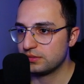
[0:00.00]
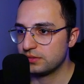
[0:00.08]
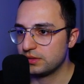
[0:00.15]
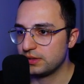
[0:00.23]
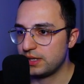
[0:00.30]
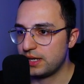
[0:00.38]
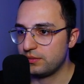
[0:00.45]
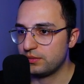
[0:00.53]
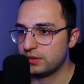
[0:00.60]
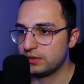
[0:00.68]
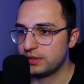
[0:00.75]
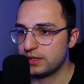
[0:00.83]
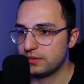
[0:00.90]
That
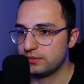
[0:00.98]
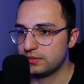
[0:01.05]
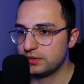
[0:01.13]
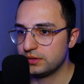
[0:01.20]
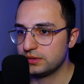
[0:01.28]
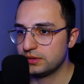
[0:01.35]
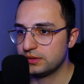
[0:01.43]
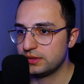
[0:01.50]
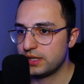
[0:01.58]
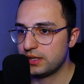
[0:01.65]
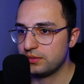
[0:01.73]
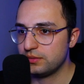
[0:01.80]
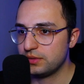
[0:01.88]
one, that one,
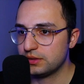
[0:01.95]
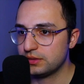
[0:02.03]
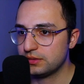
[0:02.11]
that one,